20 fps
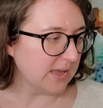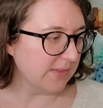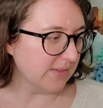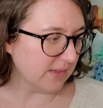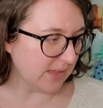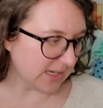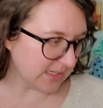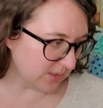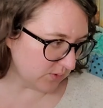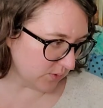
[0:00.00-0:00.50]
in
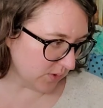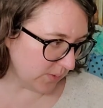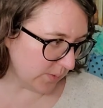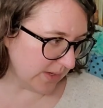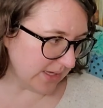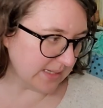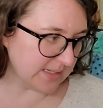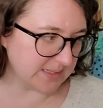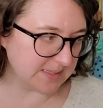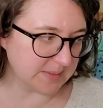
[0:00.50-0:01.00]
the last three
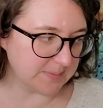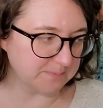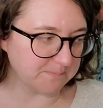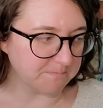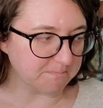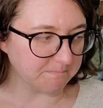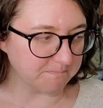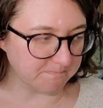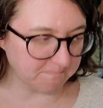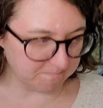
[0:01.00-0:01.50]
weeks,
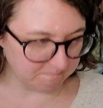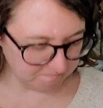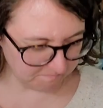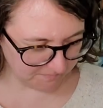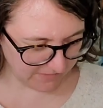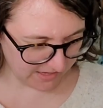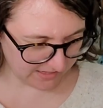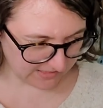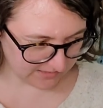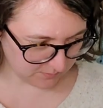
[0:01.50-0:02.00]

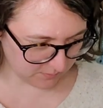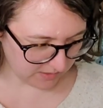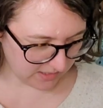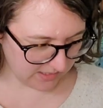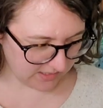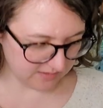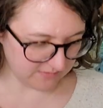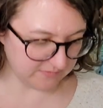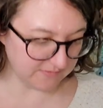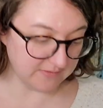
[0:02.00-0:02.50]
that is what
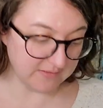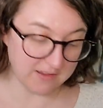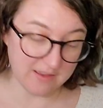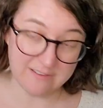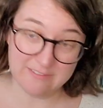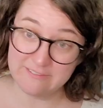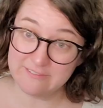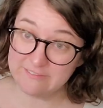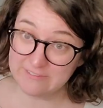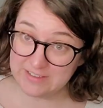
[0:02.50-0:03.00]
I have
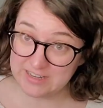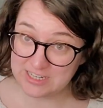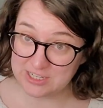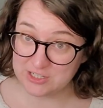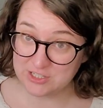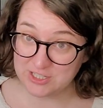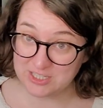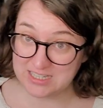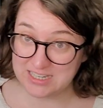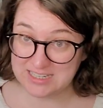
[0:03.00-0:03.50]

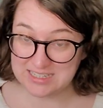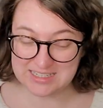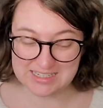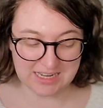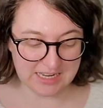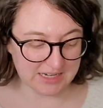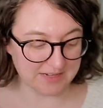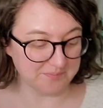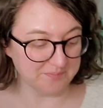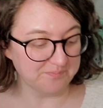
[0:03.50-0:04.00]
finished and
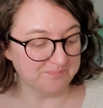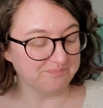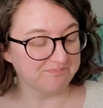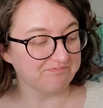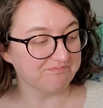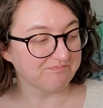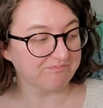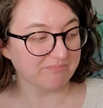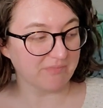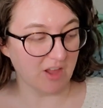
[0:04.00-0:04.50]
done
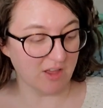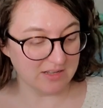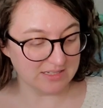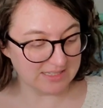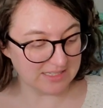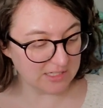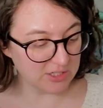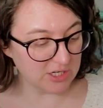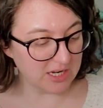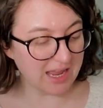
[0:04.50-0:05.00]
on
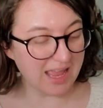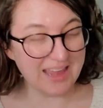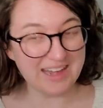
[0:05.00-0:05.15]
stitching.